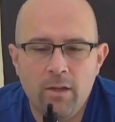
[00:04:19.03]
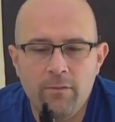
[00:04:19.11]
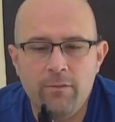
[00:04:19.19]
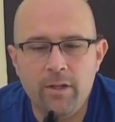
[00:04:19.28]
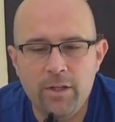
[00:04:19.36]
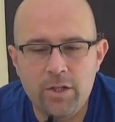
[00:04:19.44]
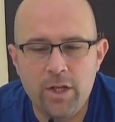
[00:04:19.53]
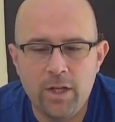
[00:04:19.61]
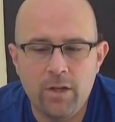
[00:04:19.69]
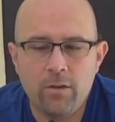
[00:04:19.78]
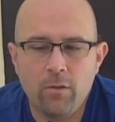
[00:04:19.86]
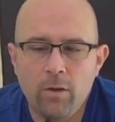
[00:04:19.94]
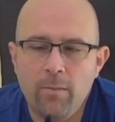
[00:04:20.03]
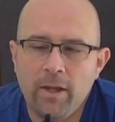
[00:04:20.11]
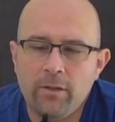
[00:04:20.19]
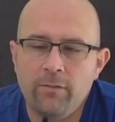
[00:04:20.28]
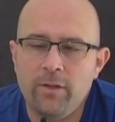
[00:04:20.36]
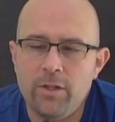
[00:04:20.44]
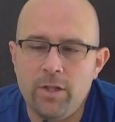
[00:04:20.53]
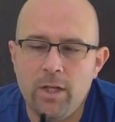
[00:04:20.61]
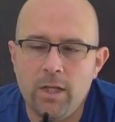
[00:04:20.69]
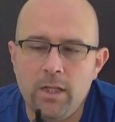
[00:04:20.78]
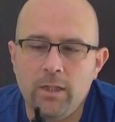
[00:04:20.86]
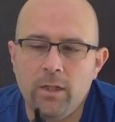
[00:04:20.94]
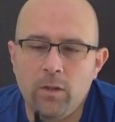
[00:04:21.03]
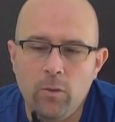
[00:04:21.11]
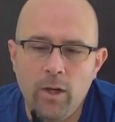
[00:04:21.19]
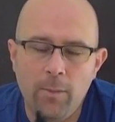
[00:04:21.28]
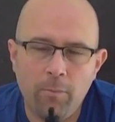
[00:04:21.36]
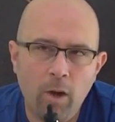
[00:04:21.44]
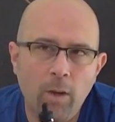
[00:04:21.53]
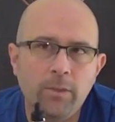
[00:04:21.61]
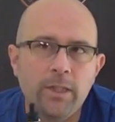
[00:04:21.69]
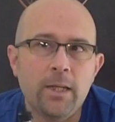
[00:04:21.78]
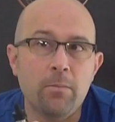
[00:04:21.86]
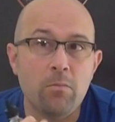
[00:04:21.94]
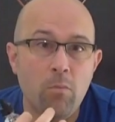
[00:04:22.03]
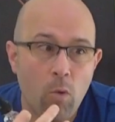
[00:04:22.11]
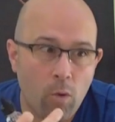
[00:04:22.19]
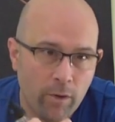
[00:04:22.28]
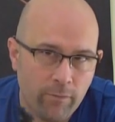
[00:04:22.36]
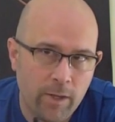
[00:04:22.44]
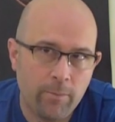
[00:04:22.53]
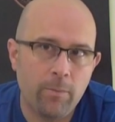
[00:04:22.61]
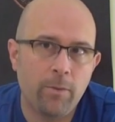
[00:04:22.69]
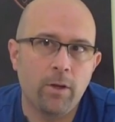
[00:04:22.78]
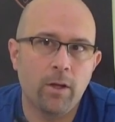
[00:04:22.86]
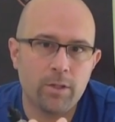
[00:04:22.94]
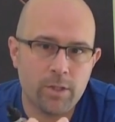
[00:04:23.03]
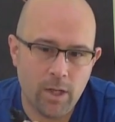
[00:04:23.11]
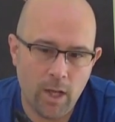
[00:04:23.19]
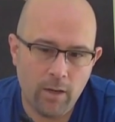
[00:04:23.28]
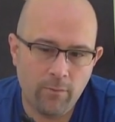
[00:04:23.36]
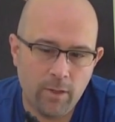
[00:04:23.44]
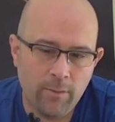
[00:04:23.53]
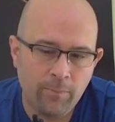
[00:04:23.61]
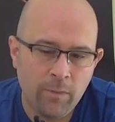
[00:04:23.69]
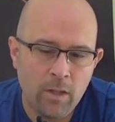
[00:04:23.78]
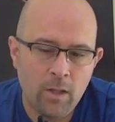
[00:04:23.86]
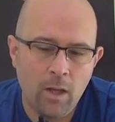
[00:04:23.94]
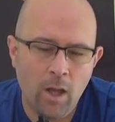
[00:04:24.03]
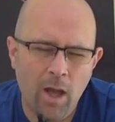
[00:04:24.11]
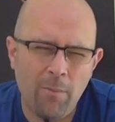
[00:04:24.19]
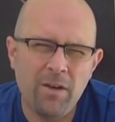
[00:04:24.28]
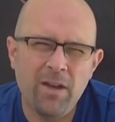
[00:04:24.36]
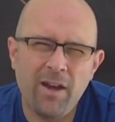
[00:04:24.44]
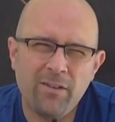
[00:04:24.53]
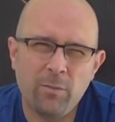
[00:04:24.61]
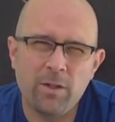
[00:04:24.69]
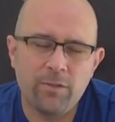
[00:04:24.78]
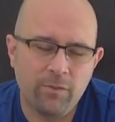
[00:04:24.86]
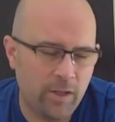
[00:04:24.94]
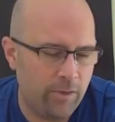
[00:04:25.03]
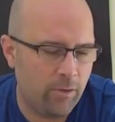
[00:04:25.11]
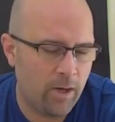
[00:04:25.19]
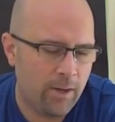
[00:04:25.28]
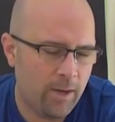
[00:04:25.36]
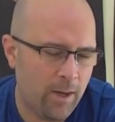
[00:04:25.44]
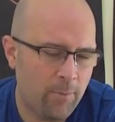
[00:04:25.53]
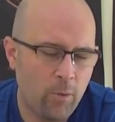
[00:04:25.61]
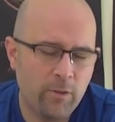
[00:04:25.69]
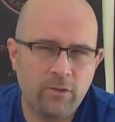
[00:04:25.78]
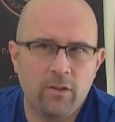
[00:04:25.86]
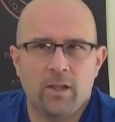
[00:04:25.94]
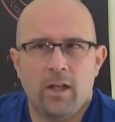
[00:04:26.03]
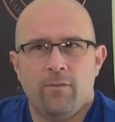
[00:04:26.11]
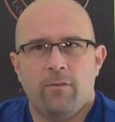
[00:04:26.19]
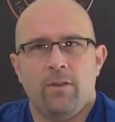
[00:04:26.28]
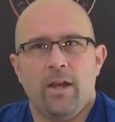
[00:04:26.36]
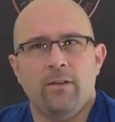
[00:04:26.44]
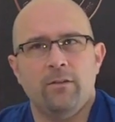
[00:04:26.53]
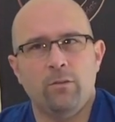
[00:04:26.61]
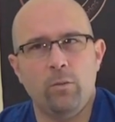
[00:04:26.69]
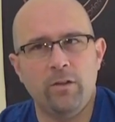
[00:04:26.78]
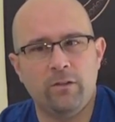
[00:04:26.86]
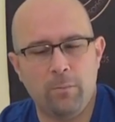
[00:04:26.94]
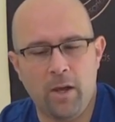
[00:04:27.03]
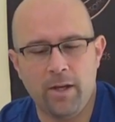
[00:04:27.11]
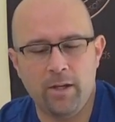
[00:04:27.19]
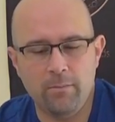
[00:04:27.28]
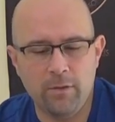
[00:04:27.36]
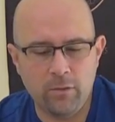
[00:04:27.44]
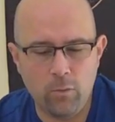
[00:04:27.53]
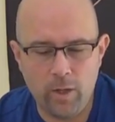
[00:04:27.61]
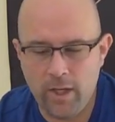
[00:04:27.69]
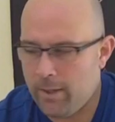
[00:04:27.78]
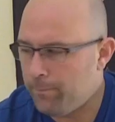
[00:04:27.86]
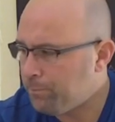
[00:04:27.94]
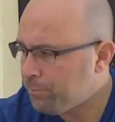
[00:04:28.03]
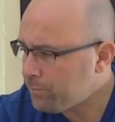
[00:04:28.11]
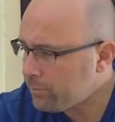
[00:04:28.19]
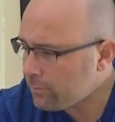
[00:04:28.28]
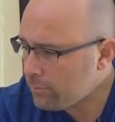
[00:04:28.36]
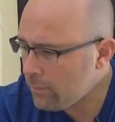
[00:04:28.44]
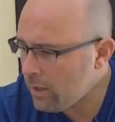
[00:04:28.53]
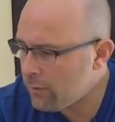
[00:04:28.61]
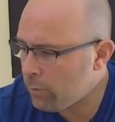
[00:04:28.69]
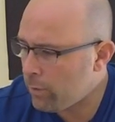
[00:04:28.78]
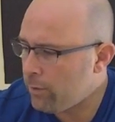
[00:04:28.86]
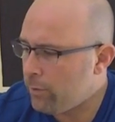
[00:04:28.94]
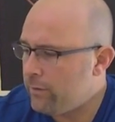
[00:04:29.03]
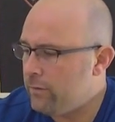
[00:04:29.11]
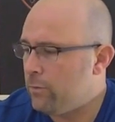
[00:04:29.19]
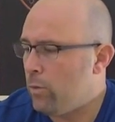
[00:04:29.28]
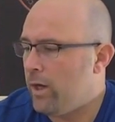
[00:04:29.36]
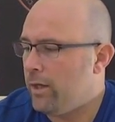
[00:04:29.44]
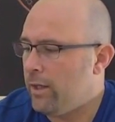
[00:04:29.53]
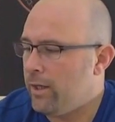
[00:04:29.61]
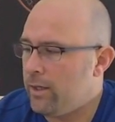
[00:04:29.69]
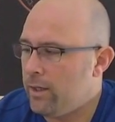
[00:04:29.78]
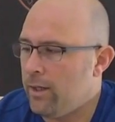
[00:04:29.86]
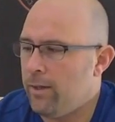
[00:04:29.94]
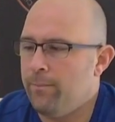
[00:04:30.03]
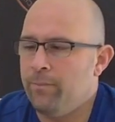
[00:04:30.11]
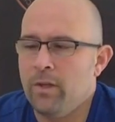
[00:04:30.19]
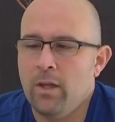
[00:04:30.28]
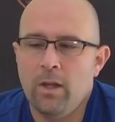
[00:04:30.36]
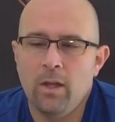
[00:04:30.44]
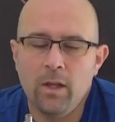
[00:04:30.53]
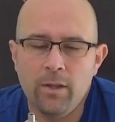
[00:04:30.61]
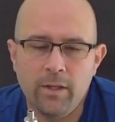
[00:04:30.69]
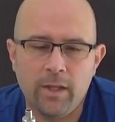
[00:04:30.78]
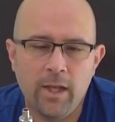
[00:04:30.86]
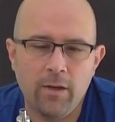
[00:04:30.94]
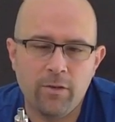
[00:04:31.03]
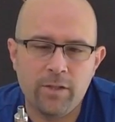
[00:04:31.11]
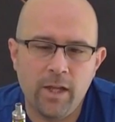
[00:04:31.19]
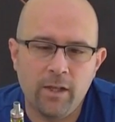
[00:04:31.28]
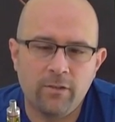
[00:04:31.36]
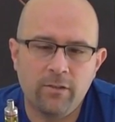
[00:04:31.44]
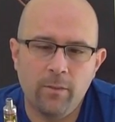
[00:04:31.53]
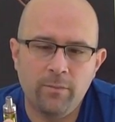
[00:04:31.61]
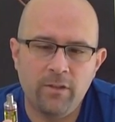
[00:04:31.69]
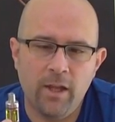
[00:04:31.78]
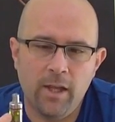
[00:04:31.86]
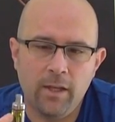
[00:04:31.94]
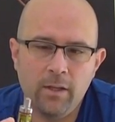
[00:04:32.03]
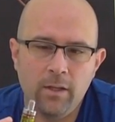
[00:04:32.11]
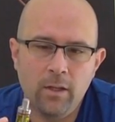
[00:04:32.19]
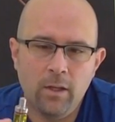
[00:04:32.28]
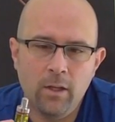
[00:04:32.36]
VG or a max VG e-liquid, I'd probably get more vapor production out of it, but not as much flavor. I'm always looking for that sweet spot in between. It's one of the reasons why I like the Kangaroo Tech sub-tank